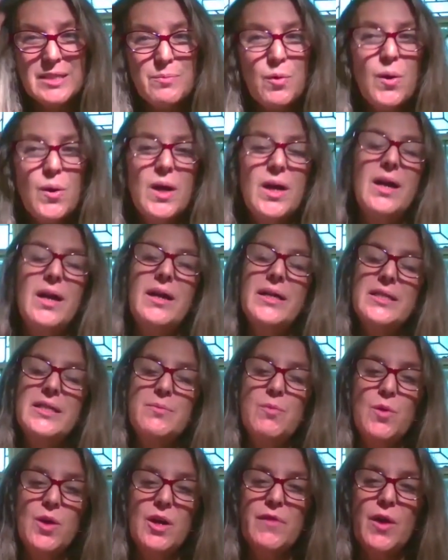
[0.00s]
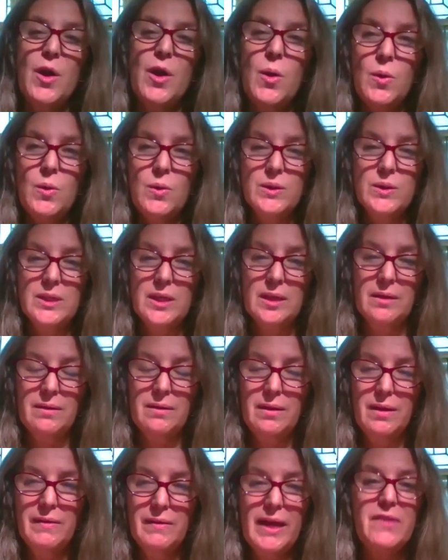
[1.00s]
more. It's more of a holding,
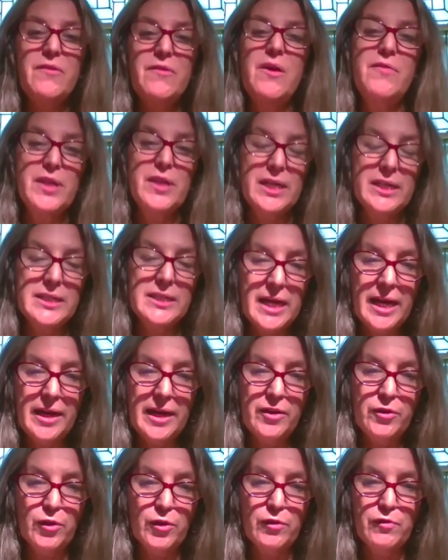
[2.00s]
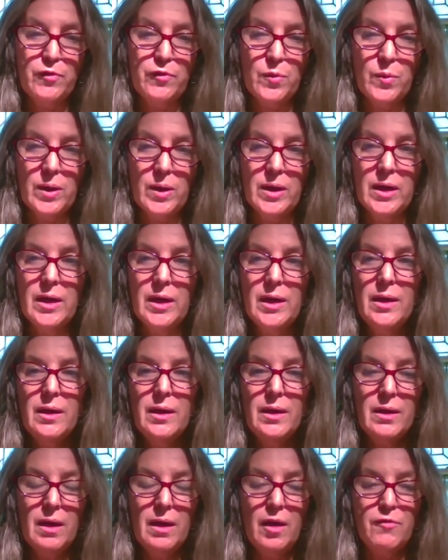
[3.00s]
like of a container for
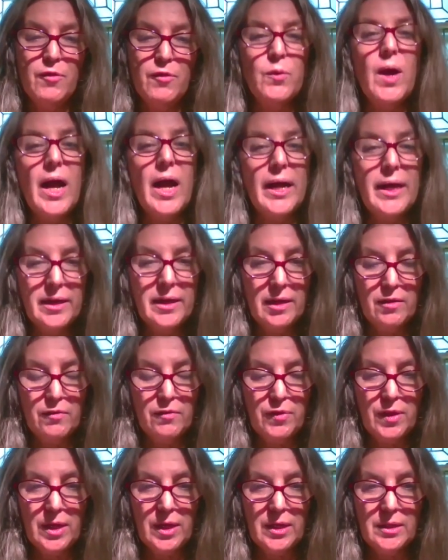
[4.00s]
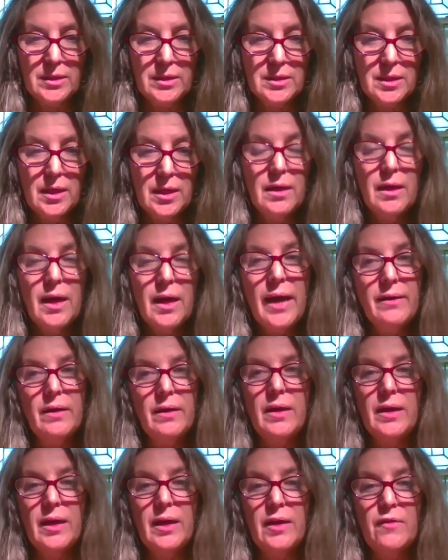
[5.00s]
a variety of things. And
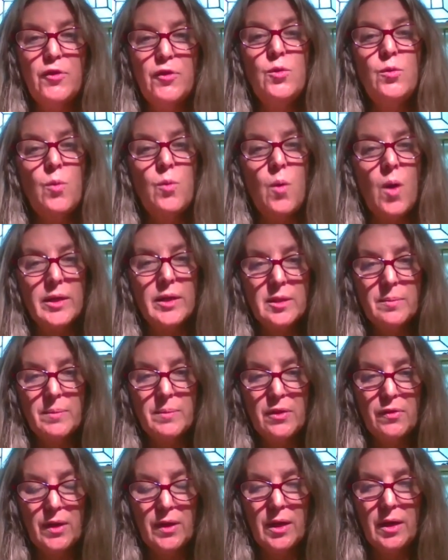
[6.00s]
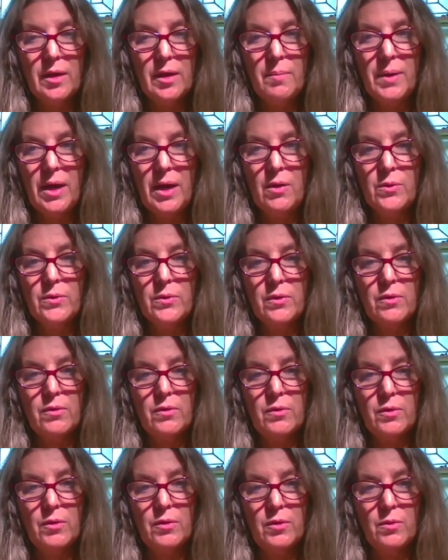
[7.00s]
if you want to be thinking about
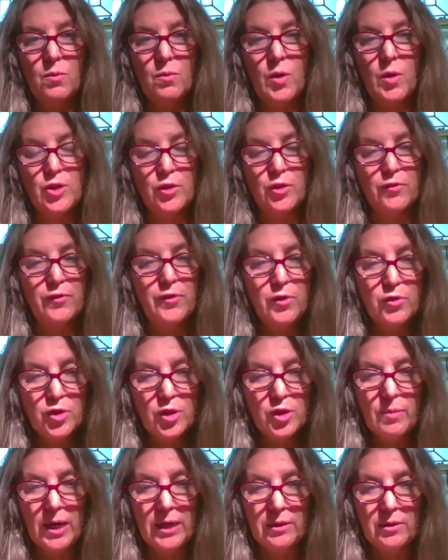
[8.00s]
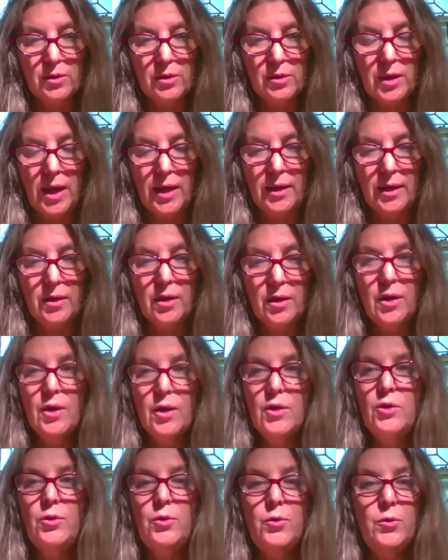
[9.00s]
what your future might look like,
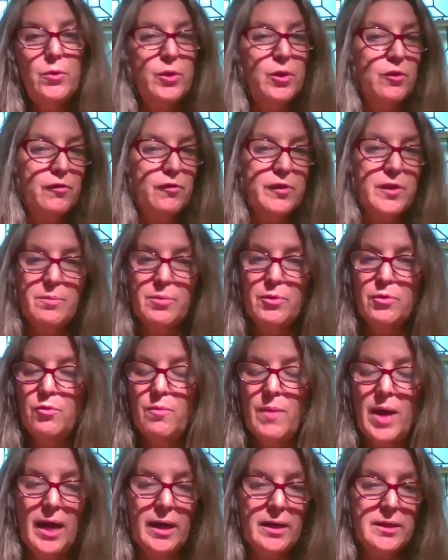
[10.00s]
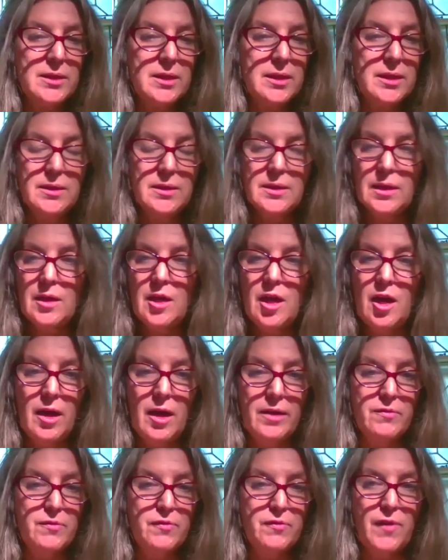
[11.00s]
you could flip through magazines and
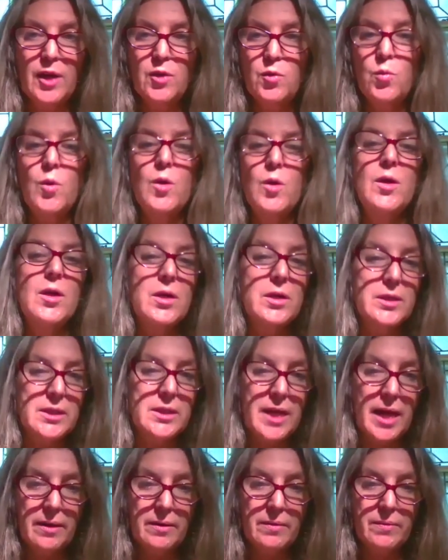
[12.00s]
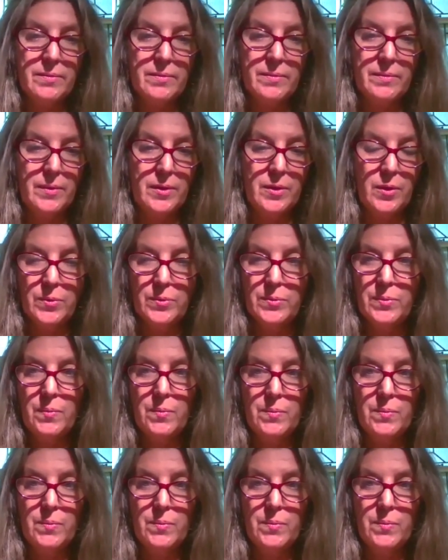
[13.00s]
find words that, you know,